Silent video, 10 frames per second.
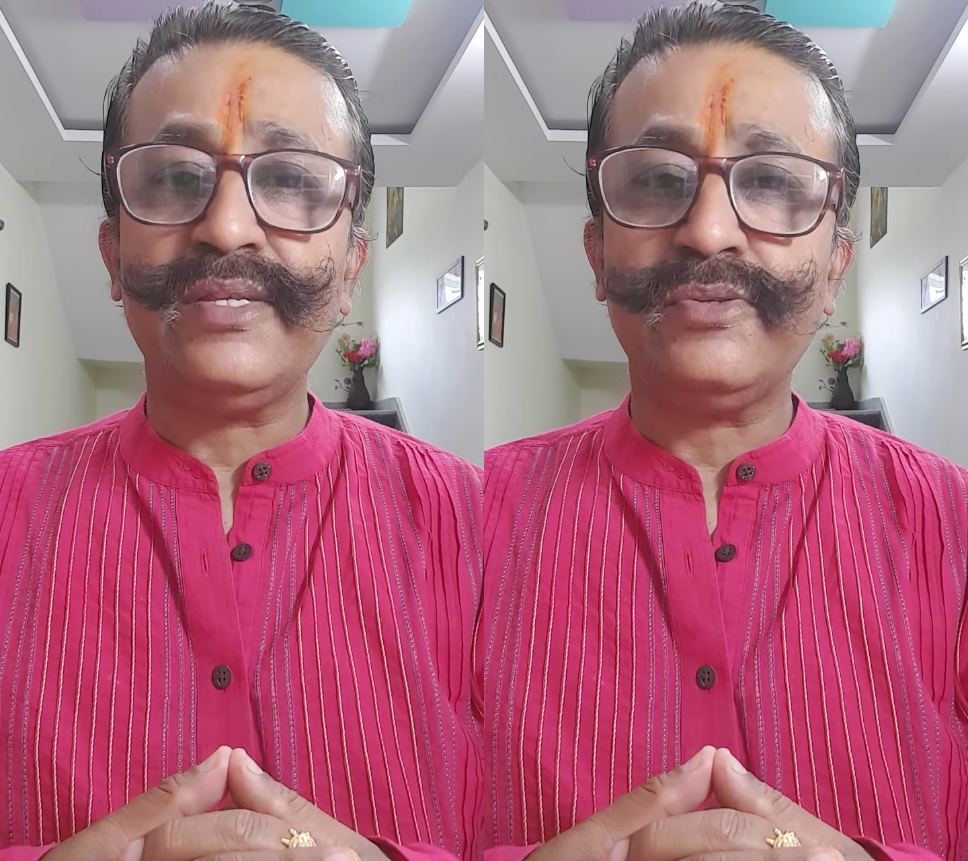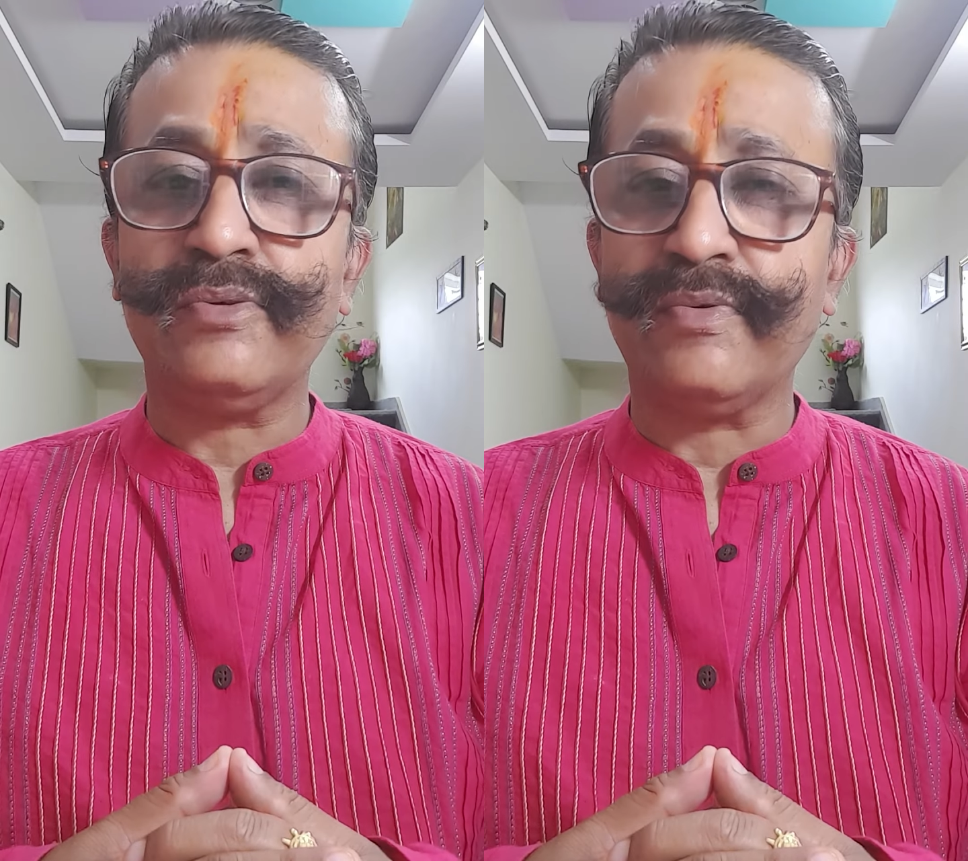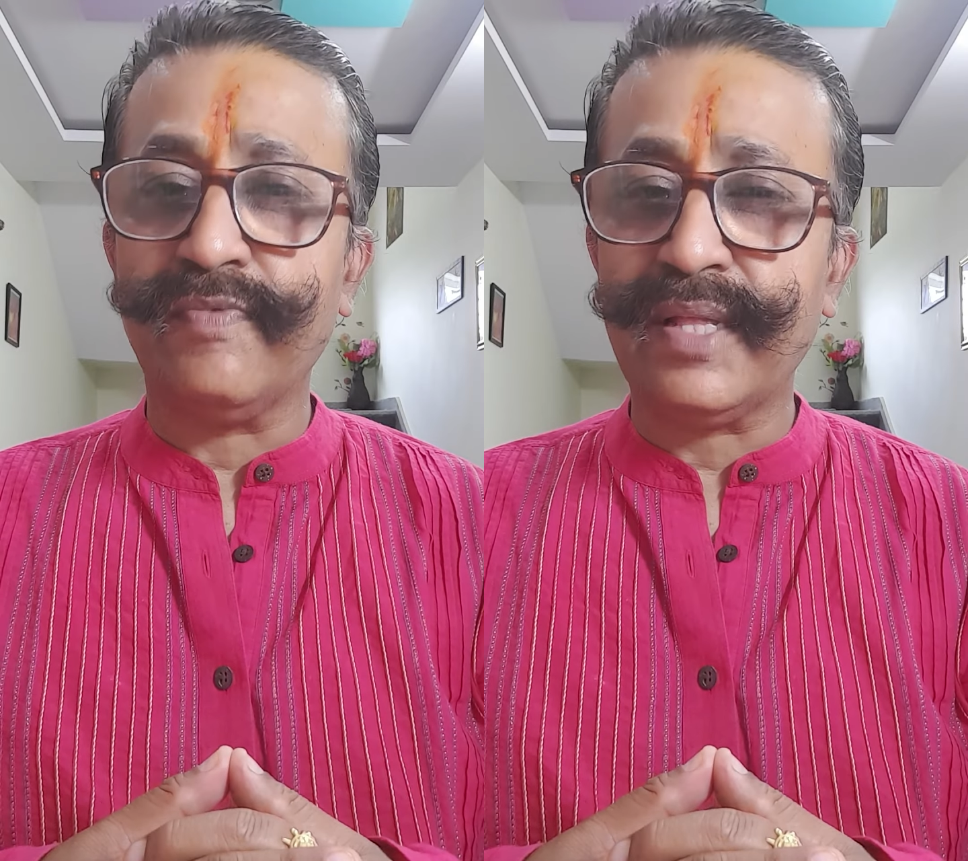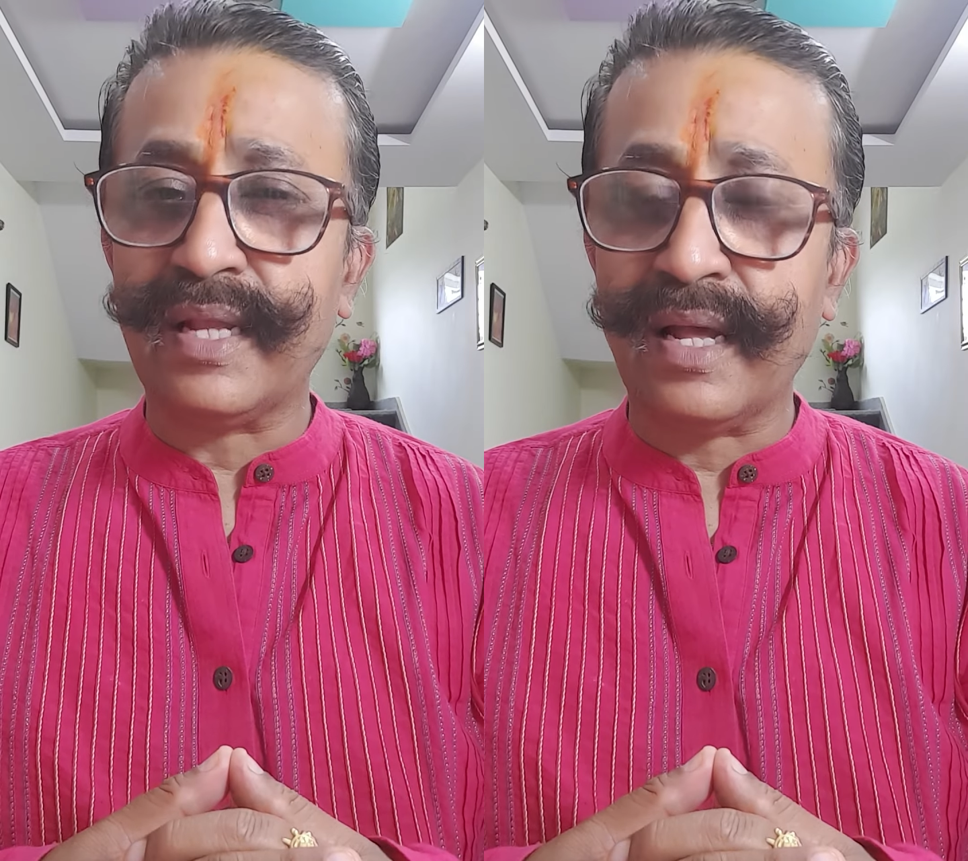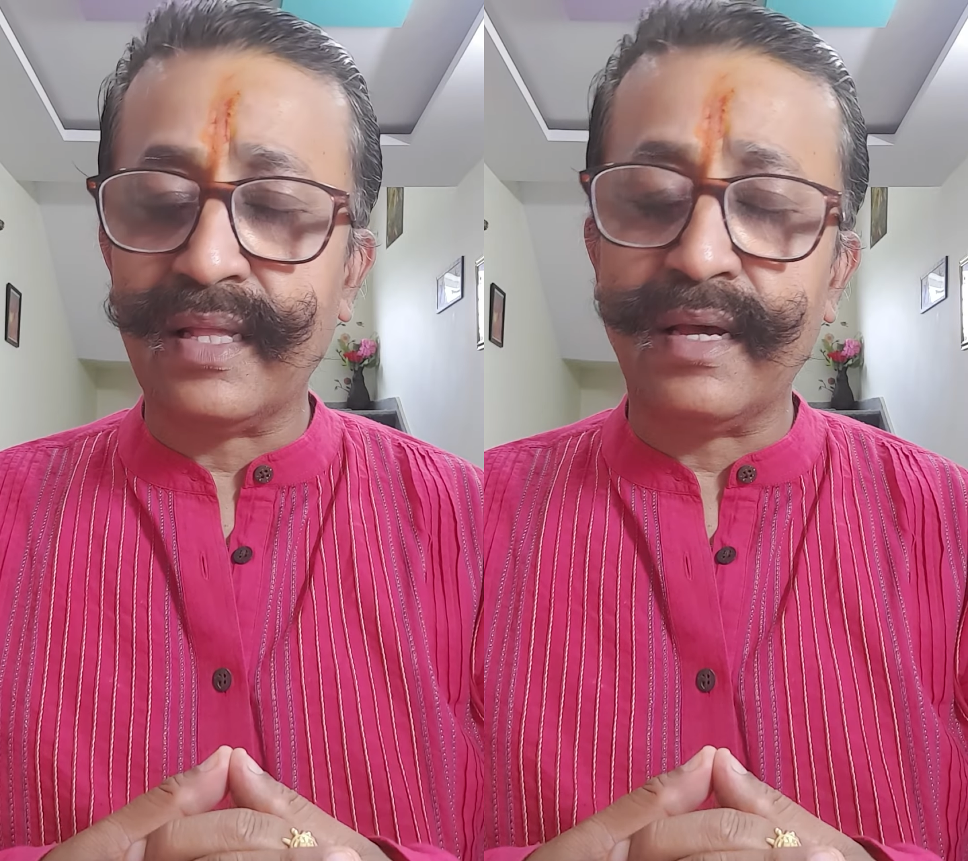soon with
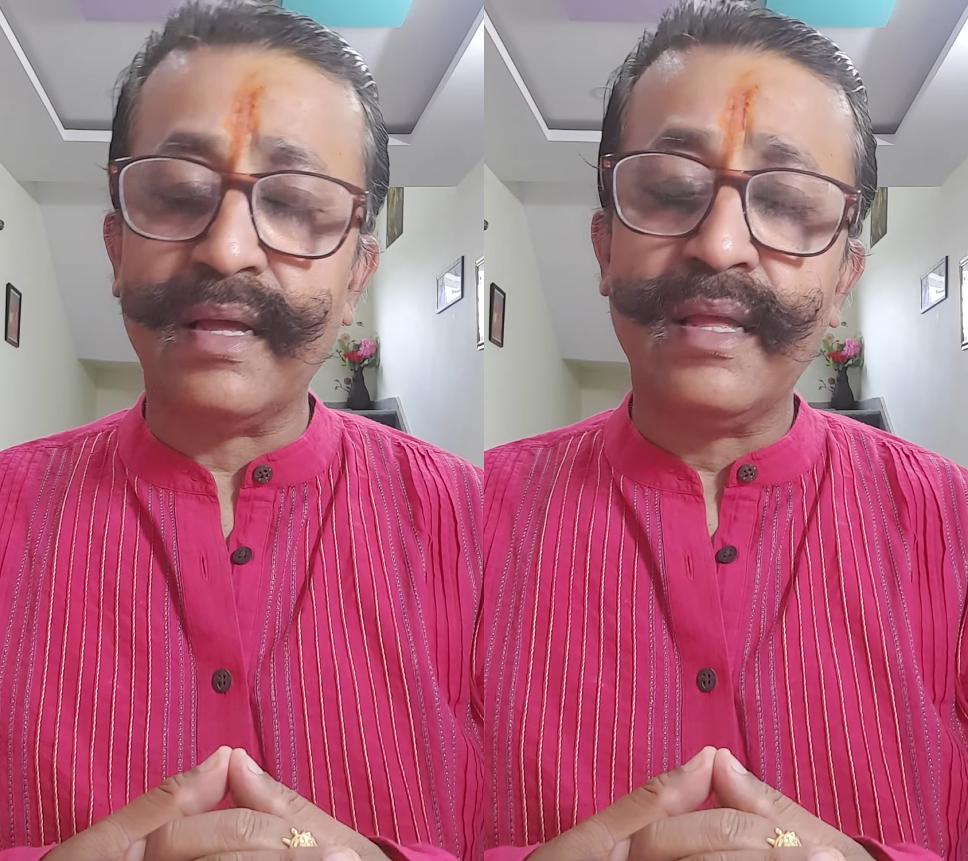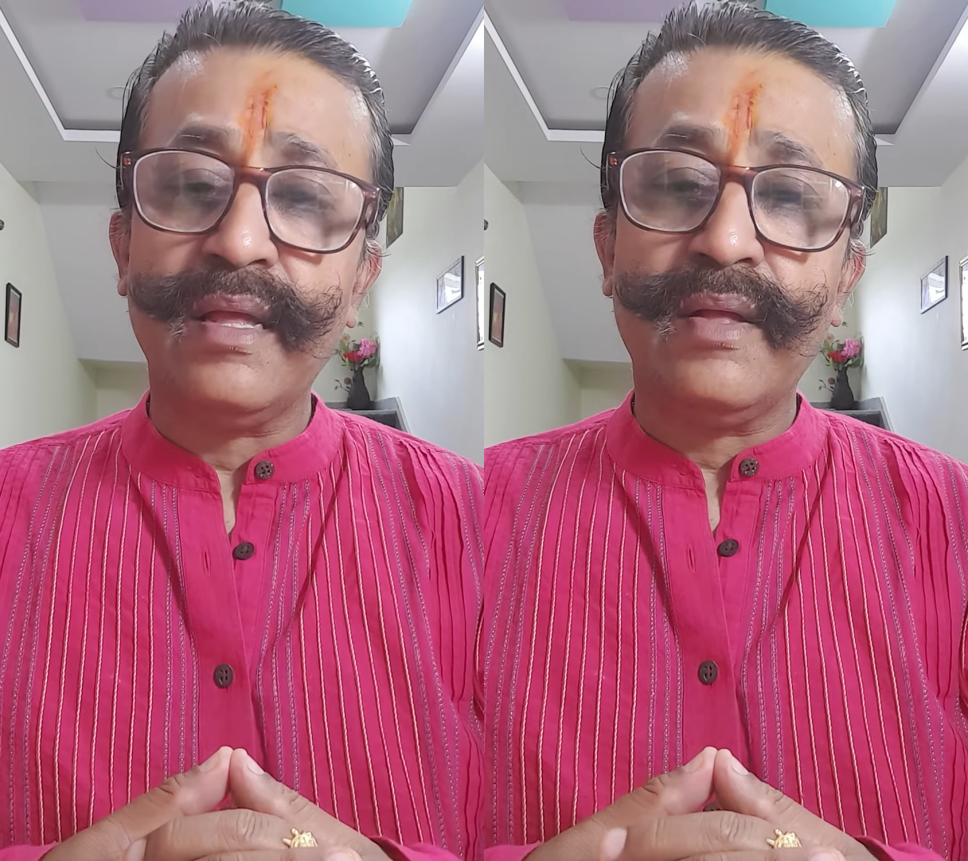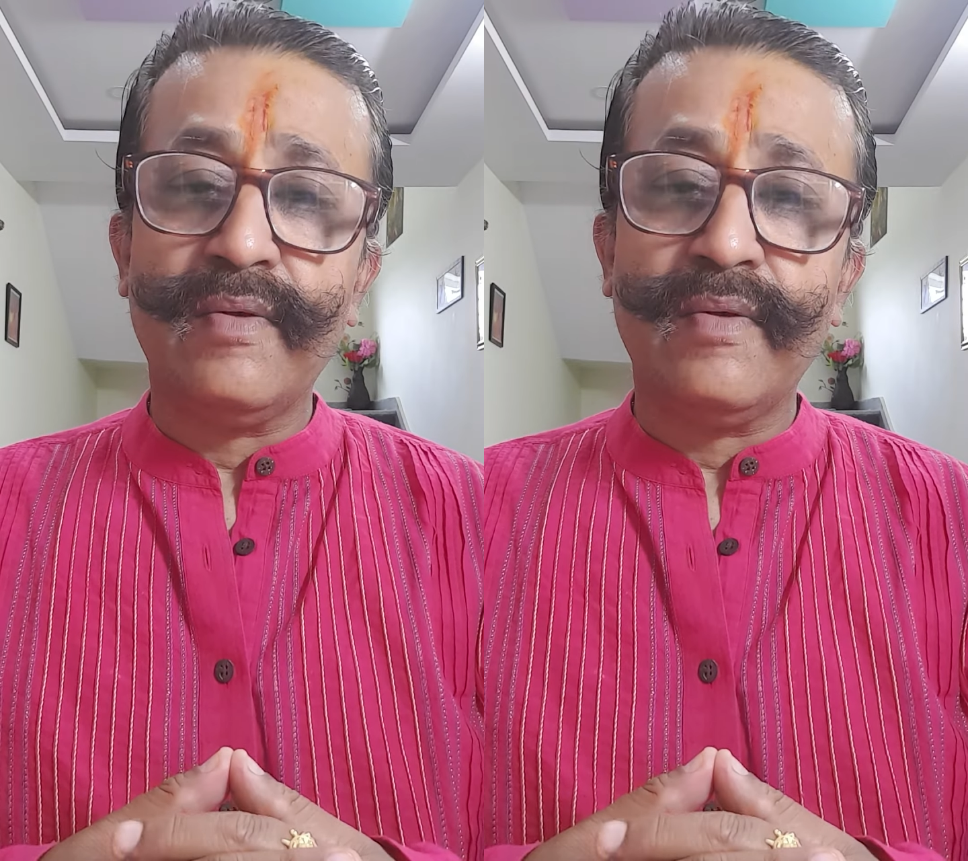another